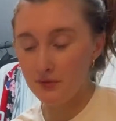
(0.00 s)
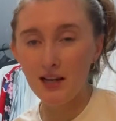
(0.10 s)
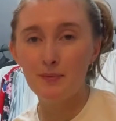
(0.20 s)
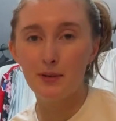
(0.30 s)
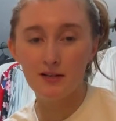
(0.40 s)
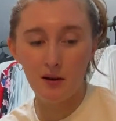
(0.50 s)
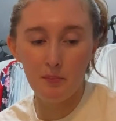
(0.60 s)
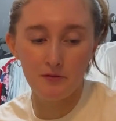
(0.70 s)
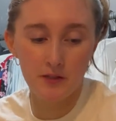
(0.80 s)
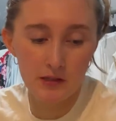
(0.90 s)
I picked up a
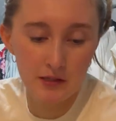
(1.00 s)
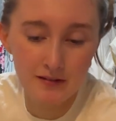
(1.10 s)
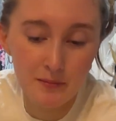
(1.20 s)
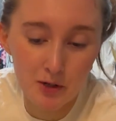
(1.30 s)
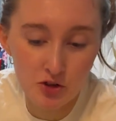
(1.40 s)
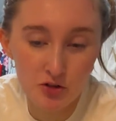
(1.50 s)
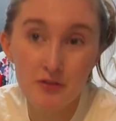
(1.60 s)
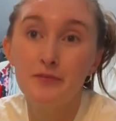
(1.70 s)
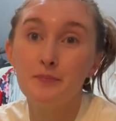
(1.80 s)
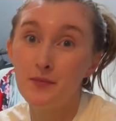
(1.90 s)
few things at Marshall's.
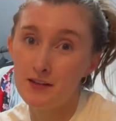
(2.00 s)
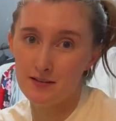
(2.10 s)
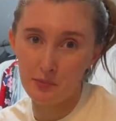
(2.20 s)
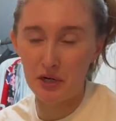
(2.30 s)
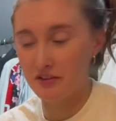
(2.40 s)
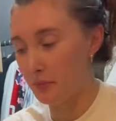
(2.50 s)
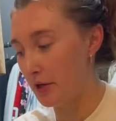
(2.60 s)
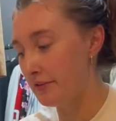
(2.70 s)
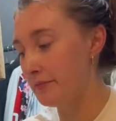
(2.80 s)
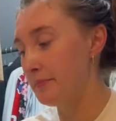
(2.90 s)
Surprise,
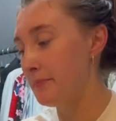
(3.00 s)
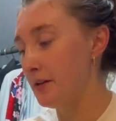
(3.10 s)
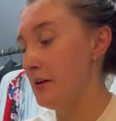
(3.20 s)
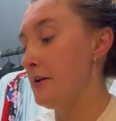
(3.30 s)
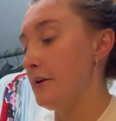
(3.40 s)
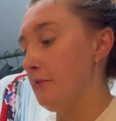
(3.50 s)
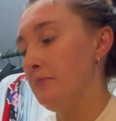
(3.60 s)
surprise. I know.